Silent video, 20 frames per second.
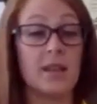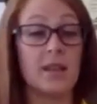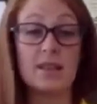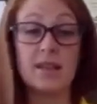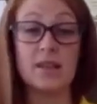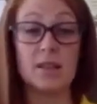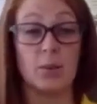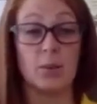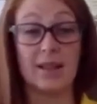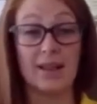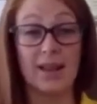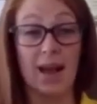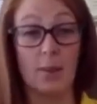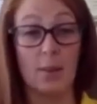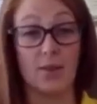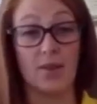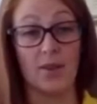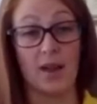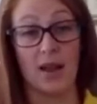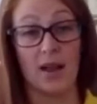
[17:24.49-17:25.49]
there's still a
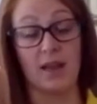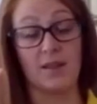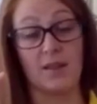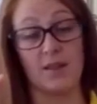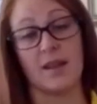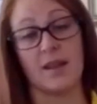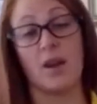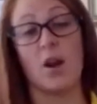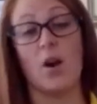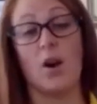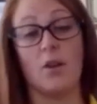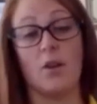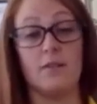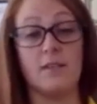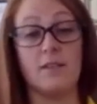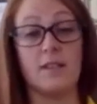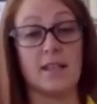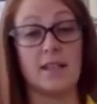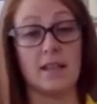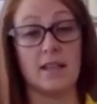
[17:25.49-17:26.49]
gap there that they
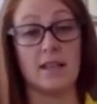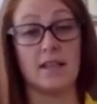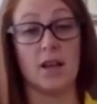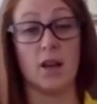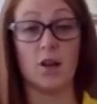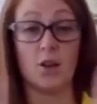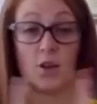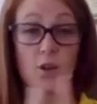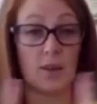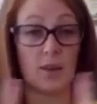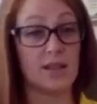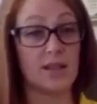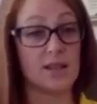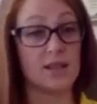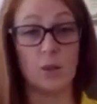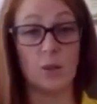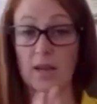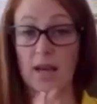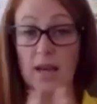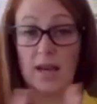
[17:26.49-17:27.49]
can't physically touch, but they're
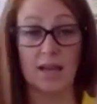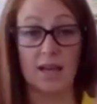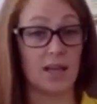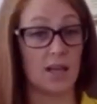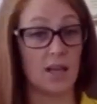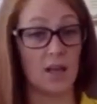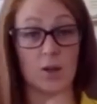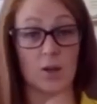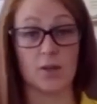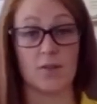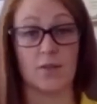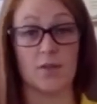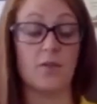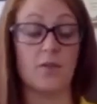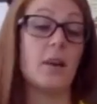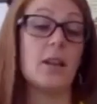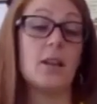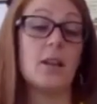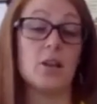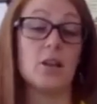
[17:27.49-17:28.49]
still taking in loads of
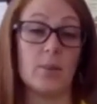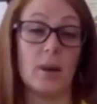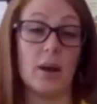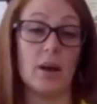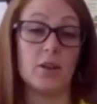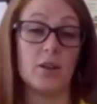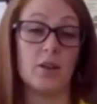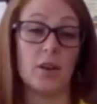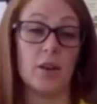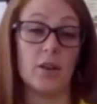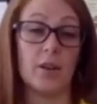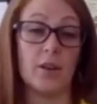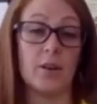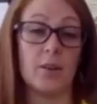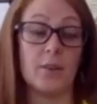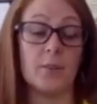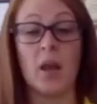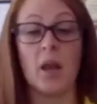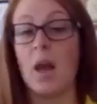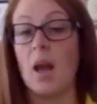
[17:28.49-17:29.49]
information about each
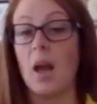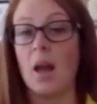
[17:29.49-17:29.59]
other.